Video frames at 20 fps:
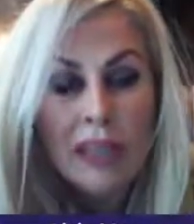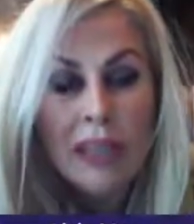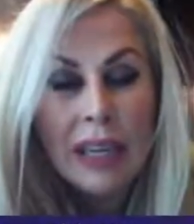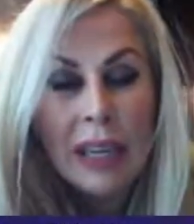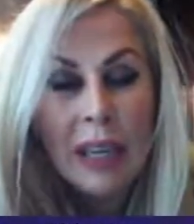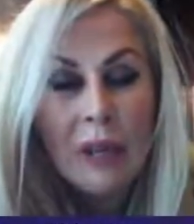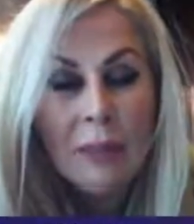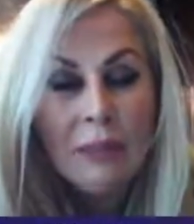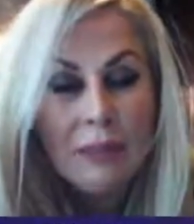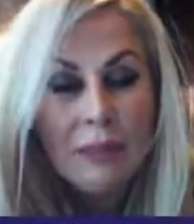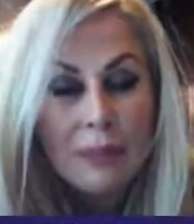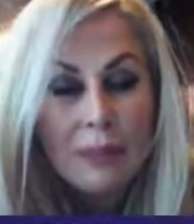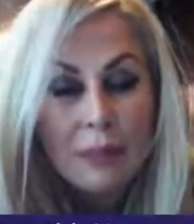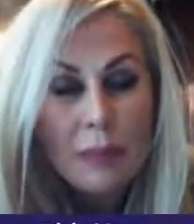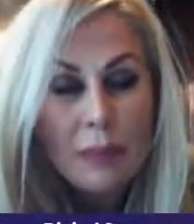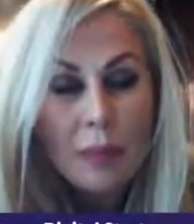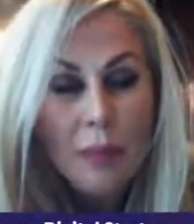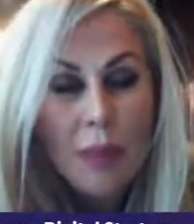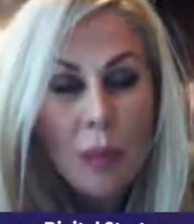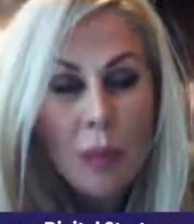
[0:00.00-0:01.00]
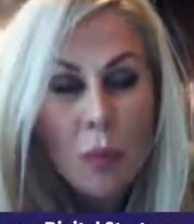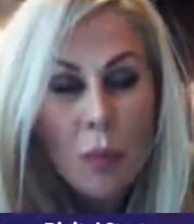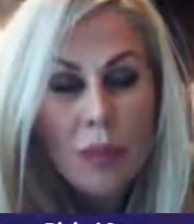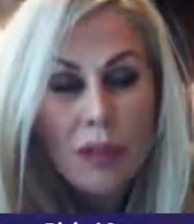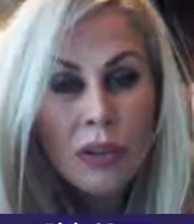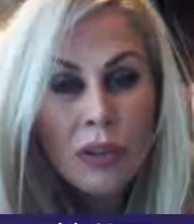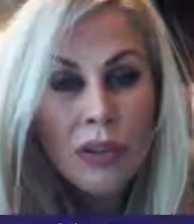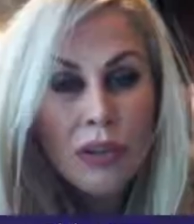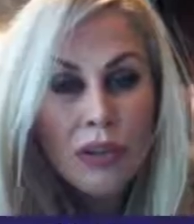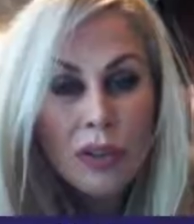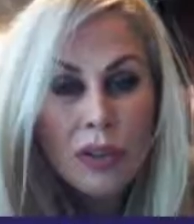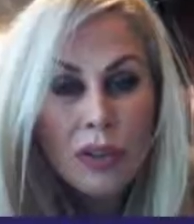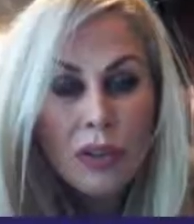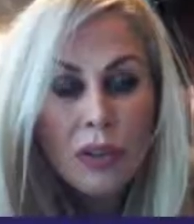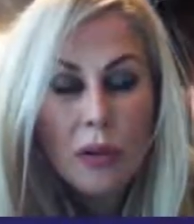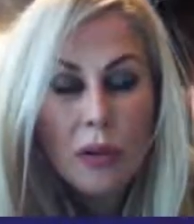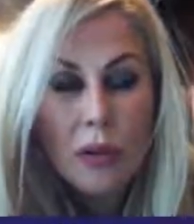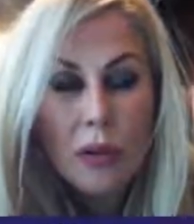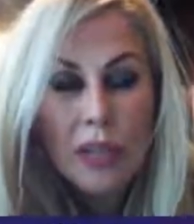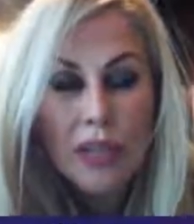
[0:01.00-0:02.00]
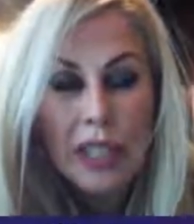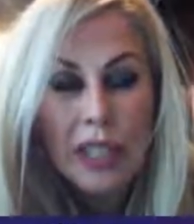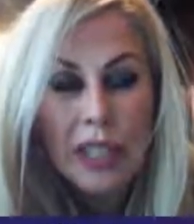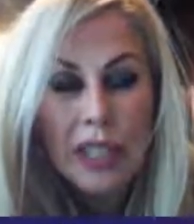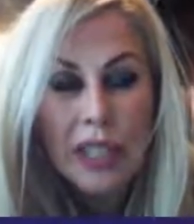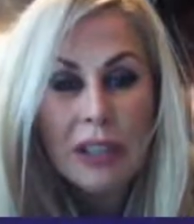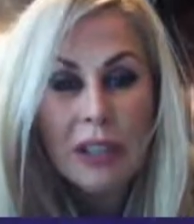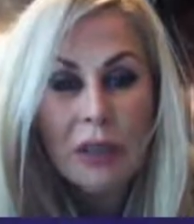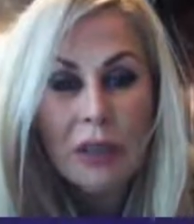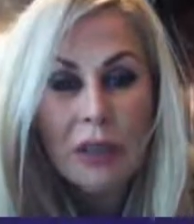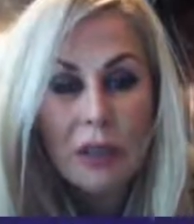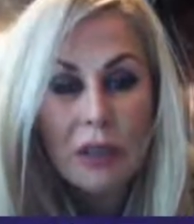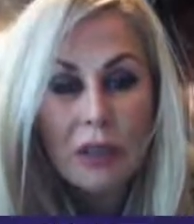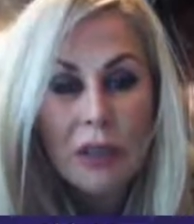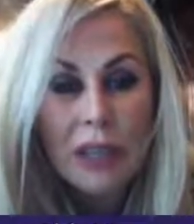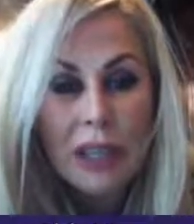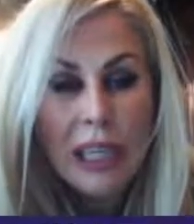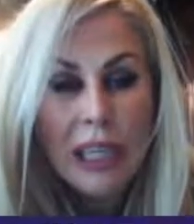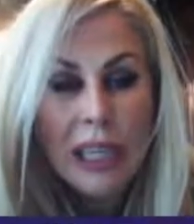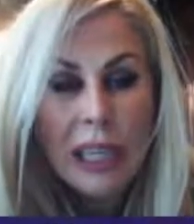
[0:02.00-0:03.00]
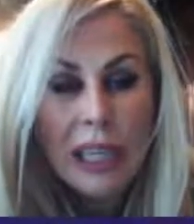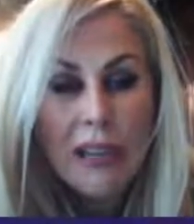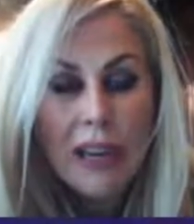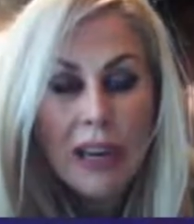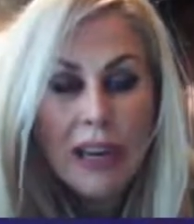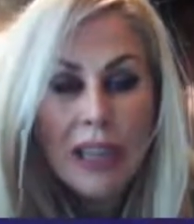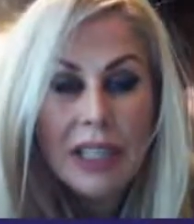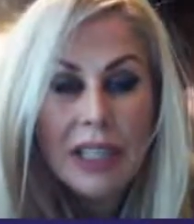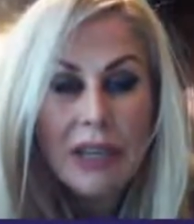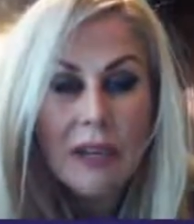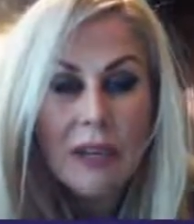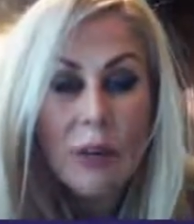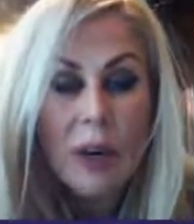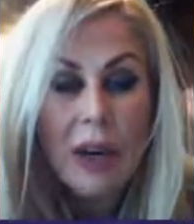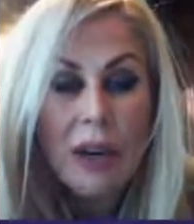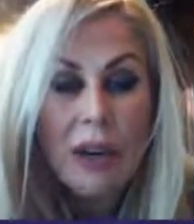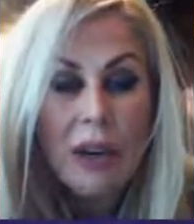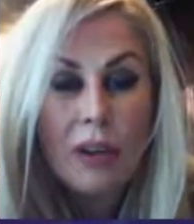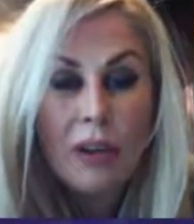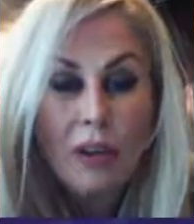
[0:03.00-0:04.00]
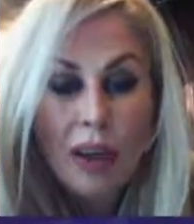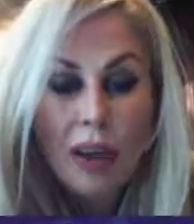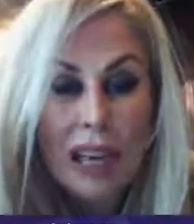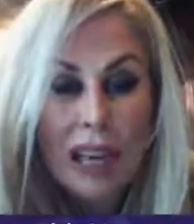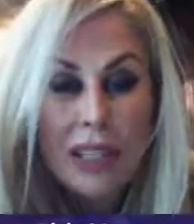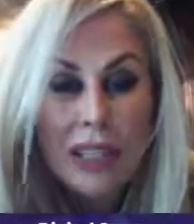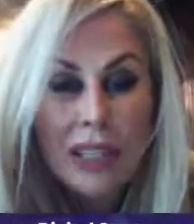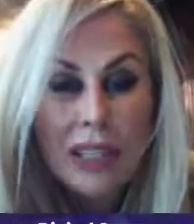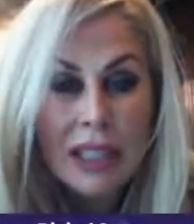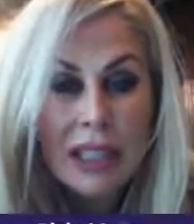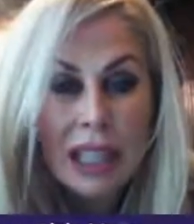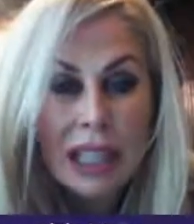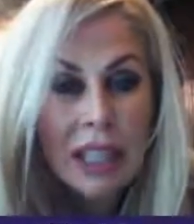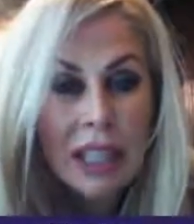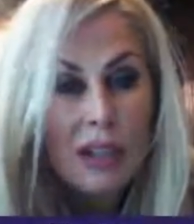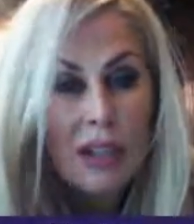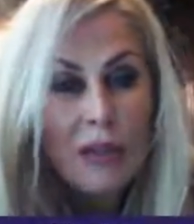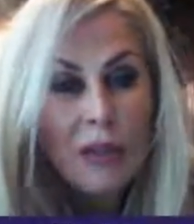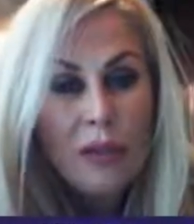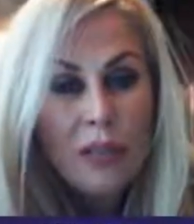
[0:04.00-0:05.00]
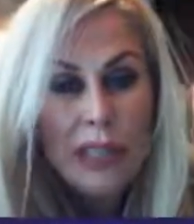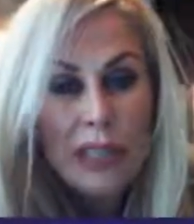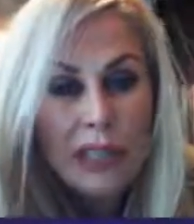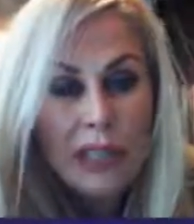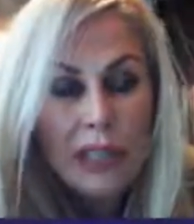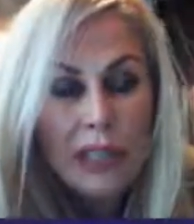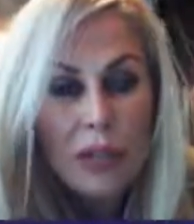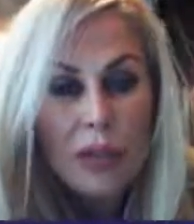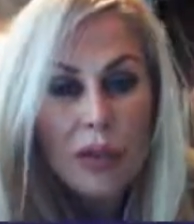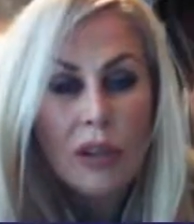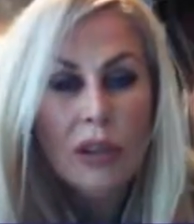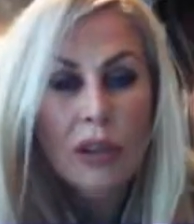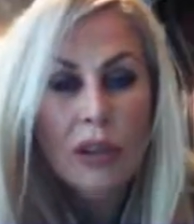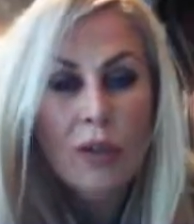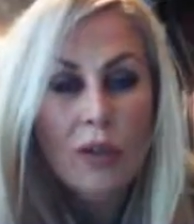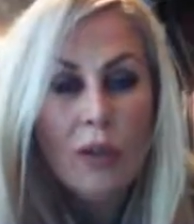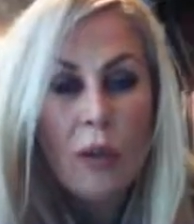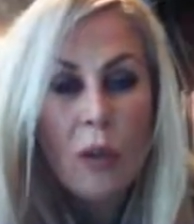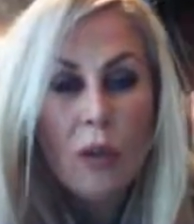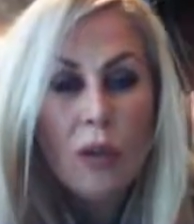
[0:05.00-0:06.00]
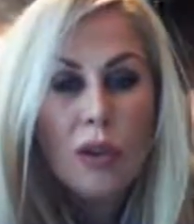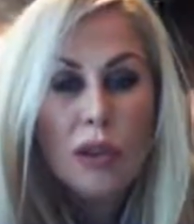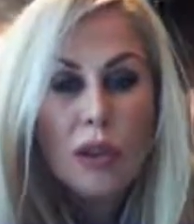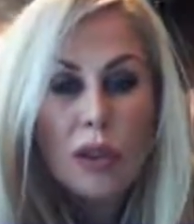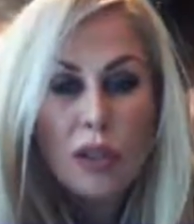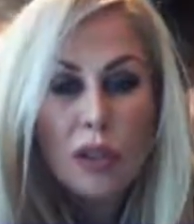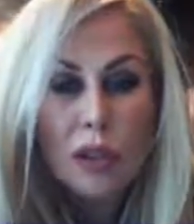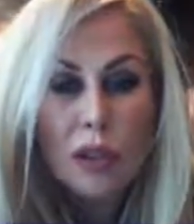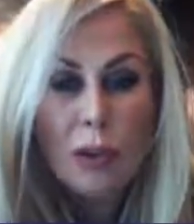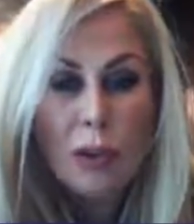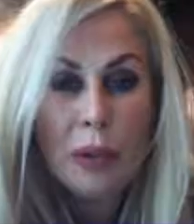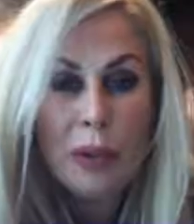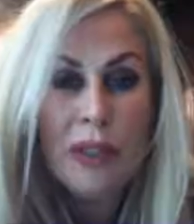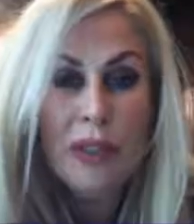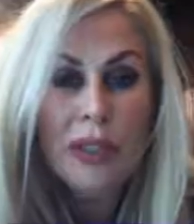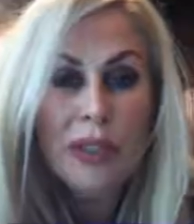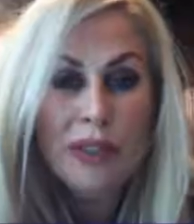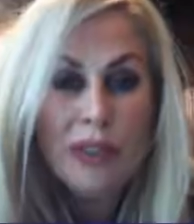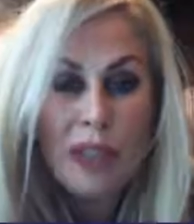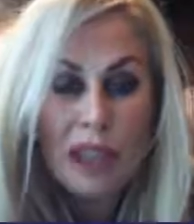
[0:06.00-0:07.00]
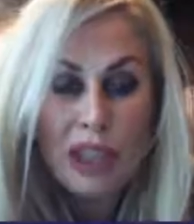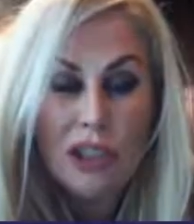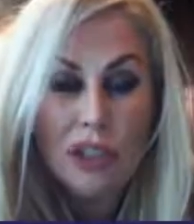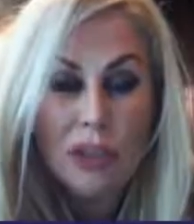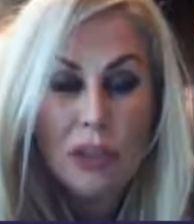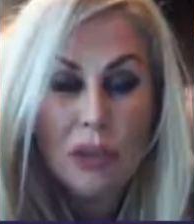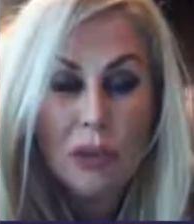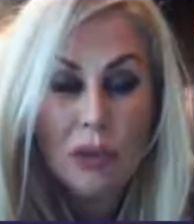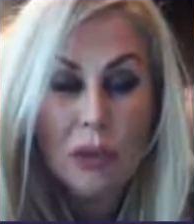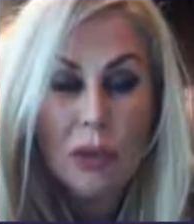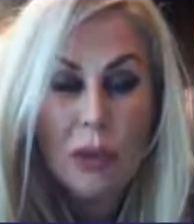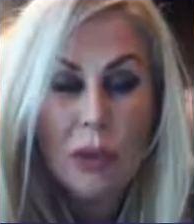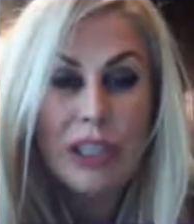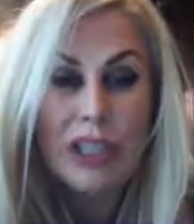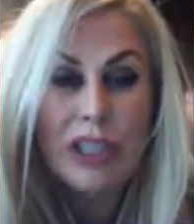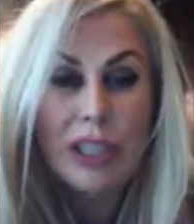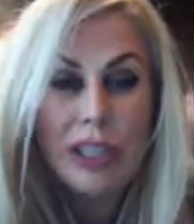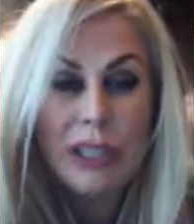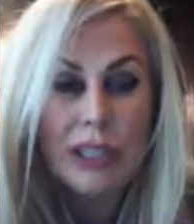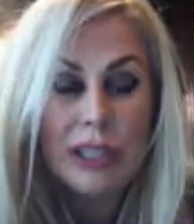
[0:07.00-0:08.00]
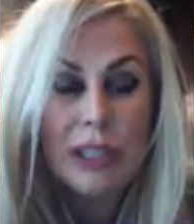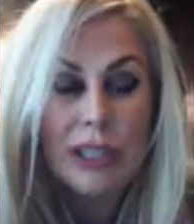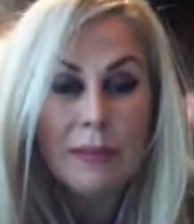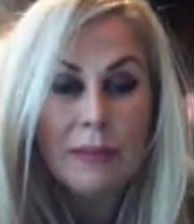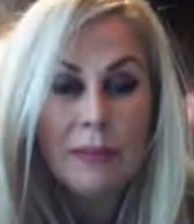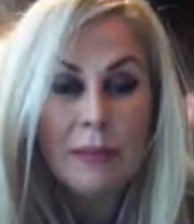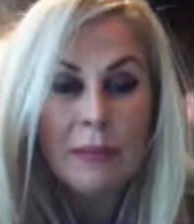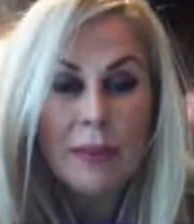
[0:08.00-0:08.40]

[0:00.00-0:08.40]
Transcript: Now, once you've done your audit and you've got a really clear idea of where you're at, you need to look at the 4 touch points of digital, which is